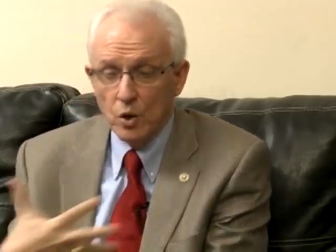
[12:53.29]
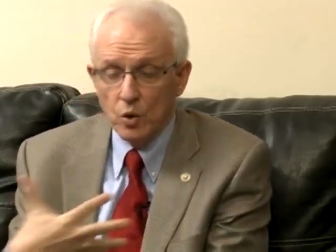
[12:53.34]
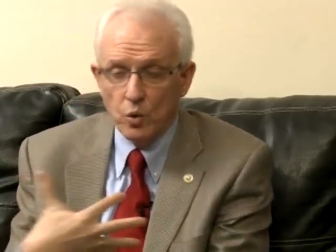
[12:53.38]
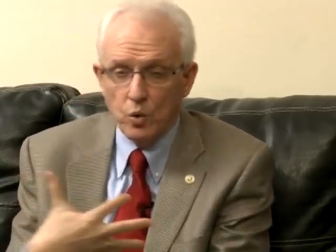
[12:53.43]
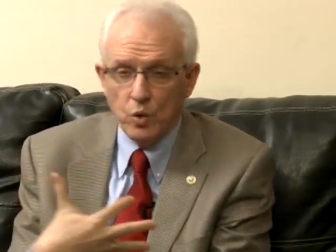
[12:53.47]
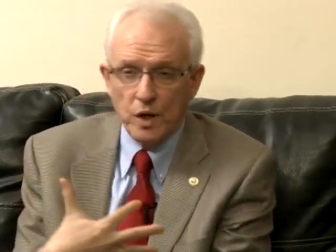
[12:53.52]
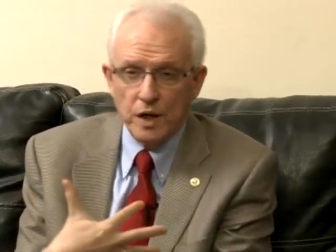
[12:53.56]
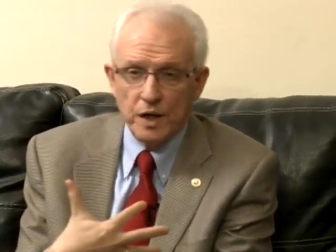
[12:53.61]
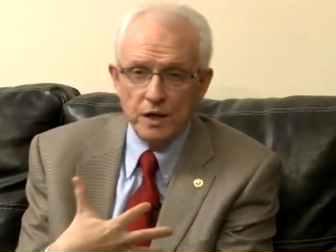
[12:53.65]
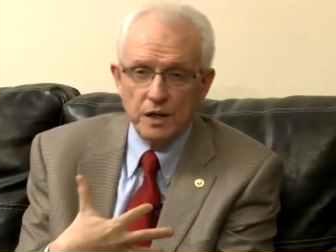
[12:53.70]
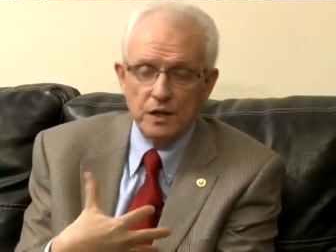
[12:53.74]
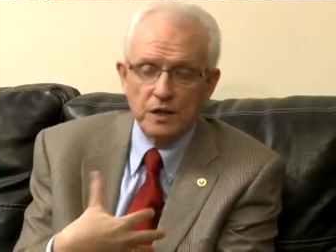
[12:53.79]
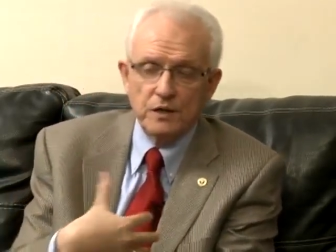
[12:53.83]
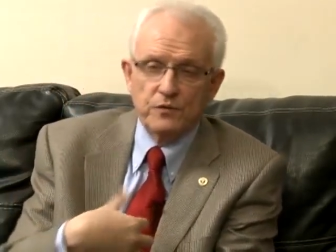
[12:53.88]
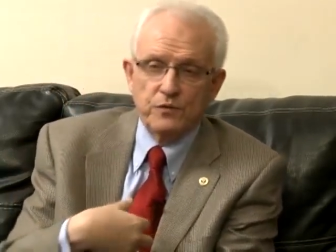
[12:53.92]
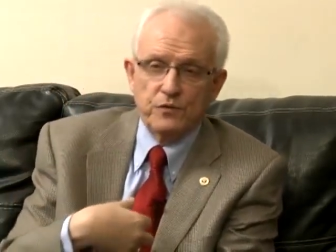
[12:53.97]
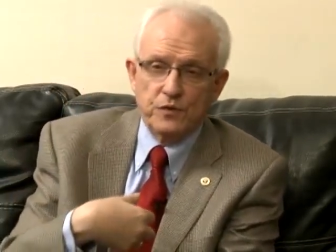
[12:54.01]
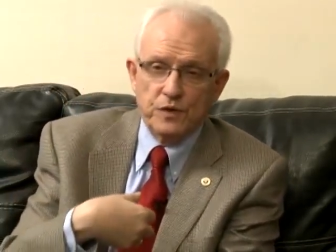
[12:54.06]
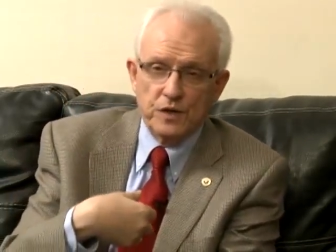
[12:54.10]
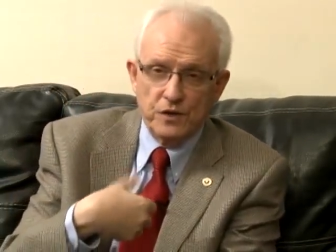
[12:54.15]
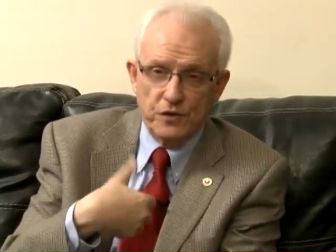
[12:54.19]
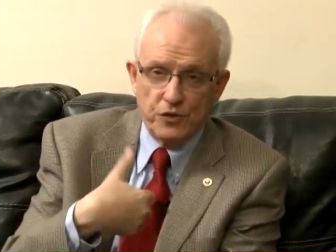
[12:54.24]
Why,
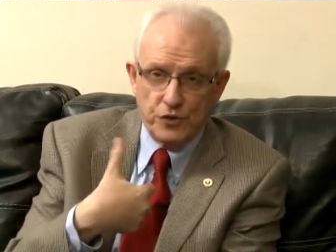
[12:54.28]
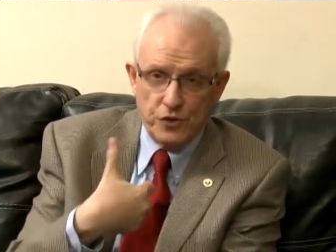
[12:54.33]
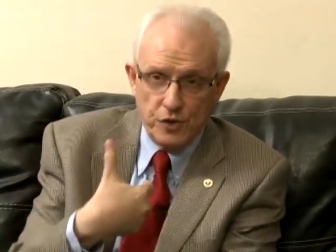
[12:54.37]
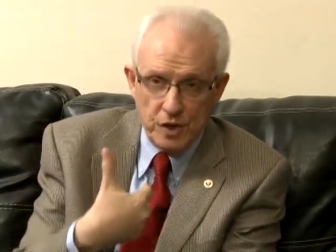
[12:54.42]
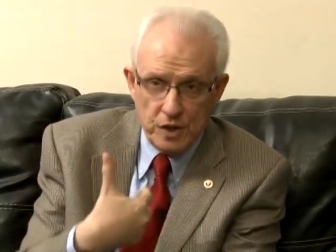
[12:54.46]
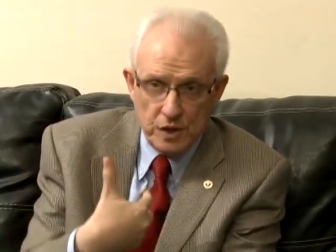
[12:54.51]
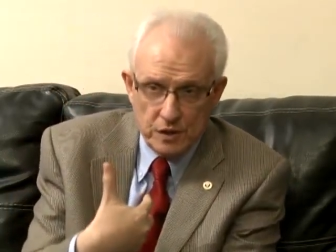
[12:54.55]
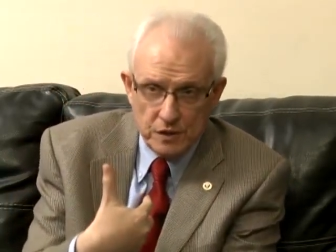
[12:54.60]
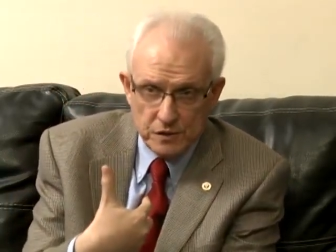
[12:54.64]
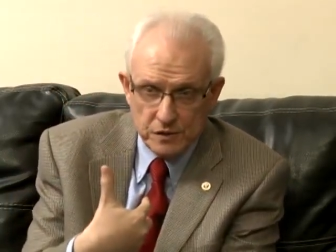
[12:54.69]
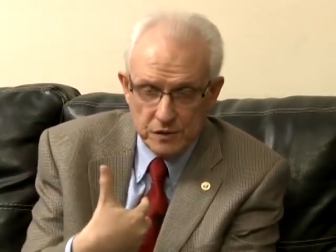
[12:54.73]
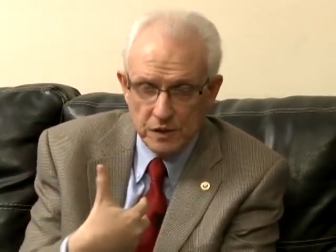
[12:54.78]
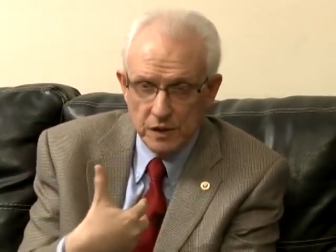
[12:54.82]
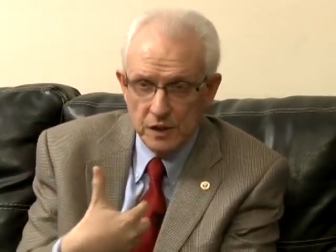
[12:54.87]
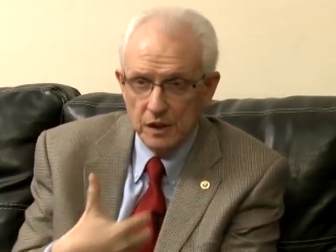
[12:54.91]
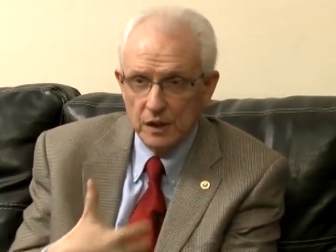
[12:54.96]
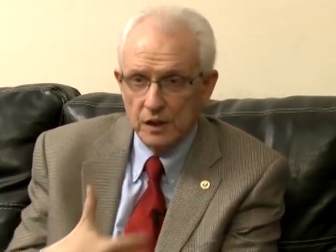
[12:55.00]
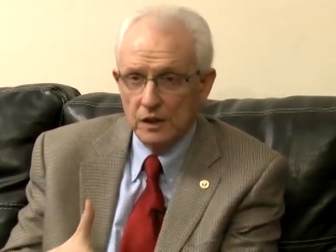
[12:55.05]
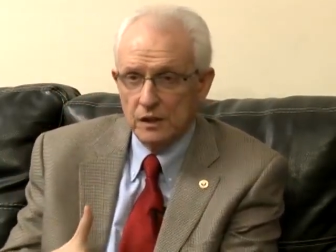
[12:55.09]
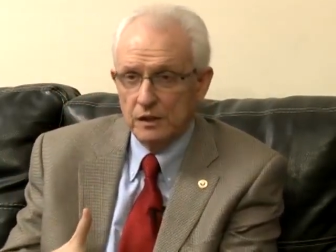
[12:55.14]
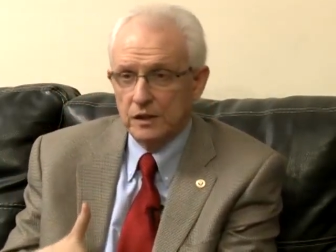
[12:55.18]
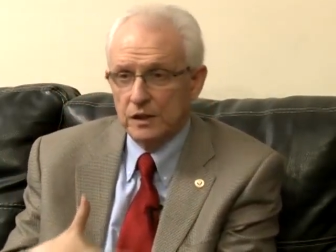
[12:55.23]
if he thinks
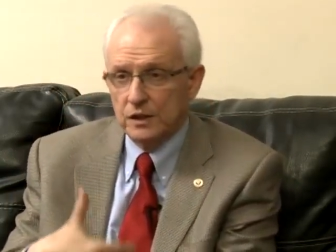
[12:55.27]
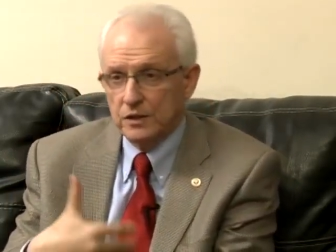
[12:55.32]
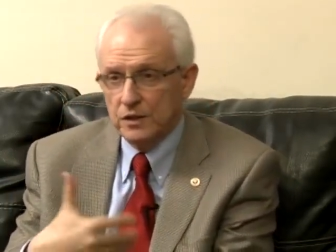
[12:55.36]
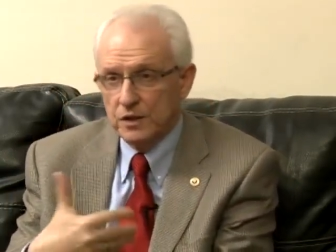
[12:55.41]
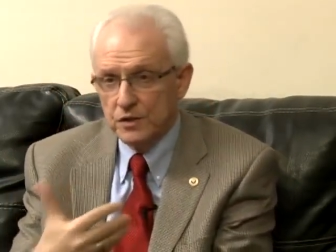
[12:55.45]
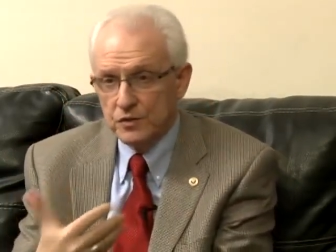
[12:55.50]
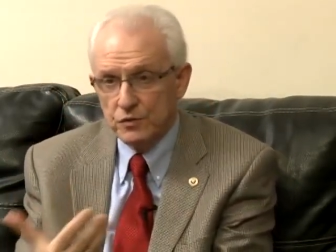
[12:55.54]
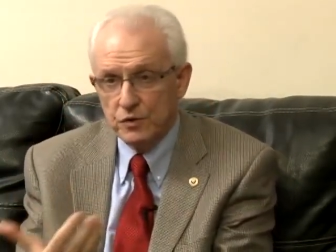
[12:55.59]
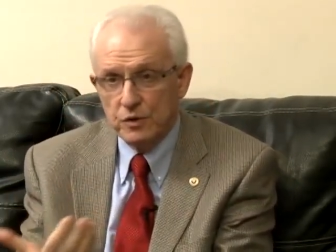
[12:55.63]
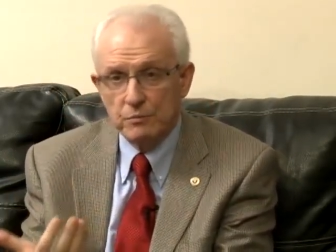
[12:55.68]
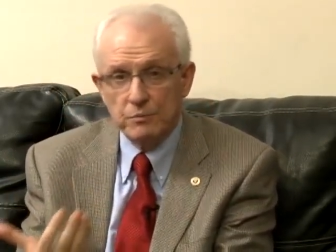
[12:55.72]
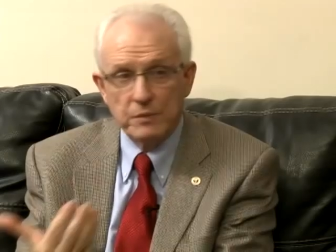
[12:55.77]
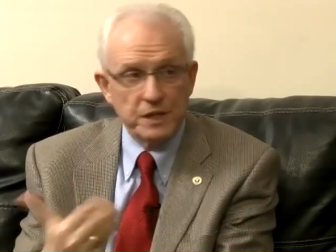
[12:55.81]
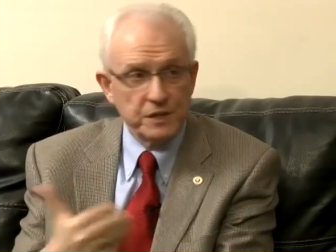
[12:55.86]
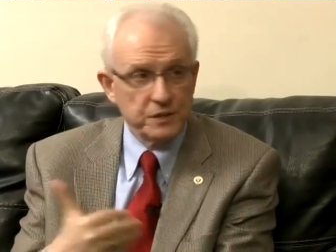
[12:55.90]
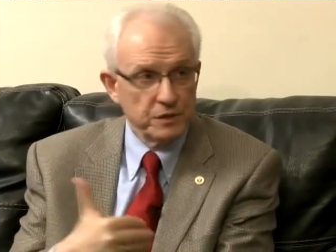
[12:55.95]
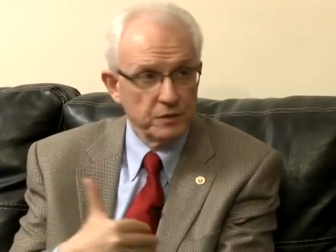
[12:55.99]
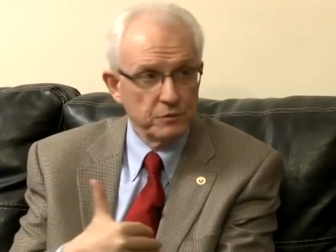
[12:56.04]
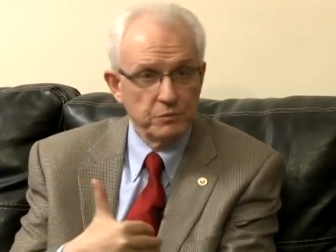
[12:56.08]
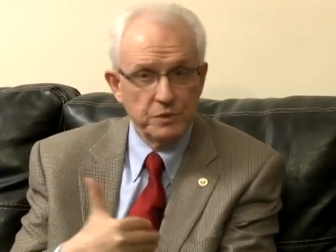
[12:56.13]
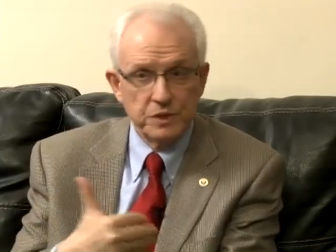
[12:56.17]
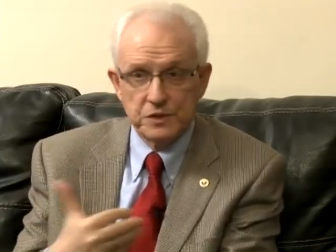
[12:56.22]
that Israel
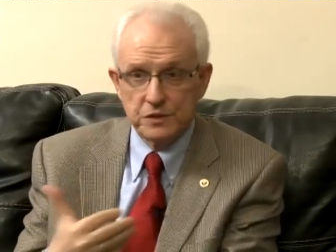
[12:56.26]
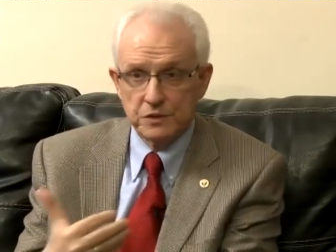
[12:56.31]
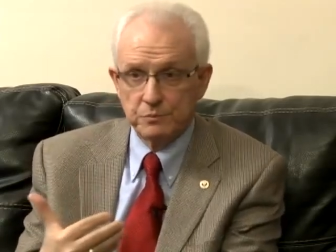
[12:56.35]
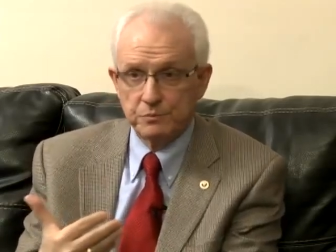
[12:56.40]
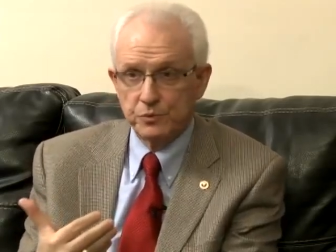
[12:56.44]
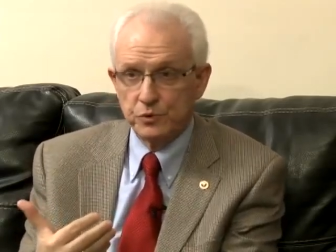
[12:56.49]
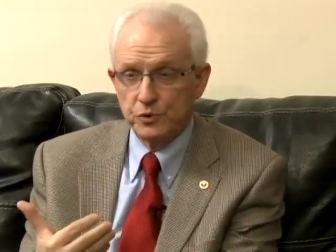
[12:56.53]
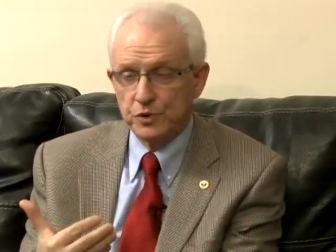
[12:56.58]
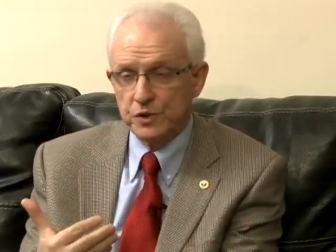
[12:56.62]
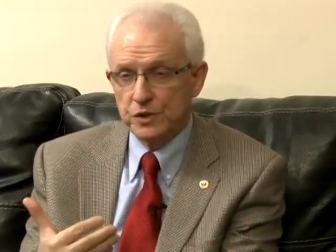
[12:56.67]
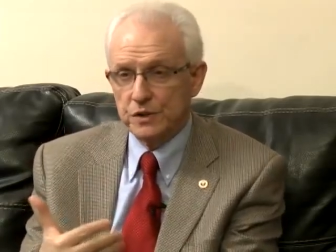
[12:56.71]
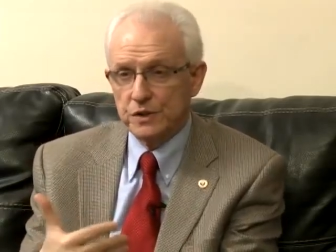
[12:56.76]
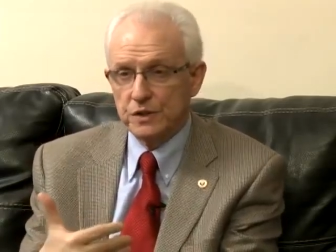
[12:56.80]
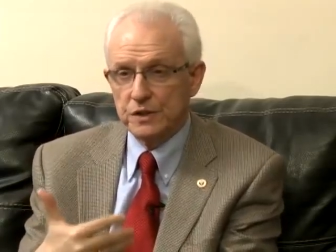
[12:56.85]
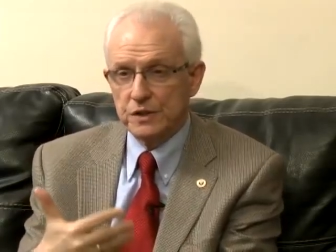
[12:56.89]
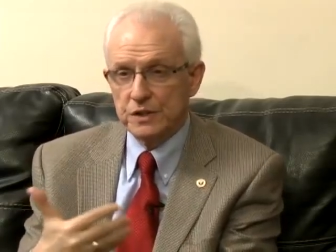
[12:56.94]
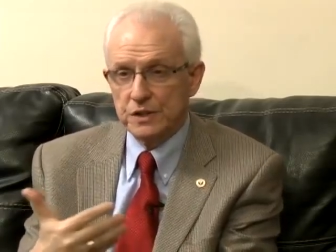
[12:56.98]
mustn't be supported. He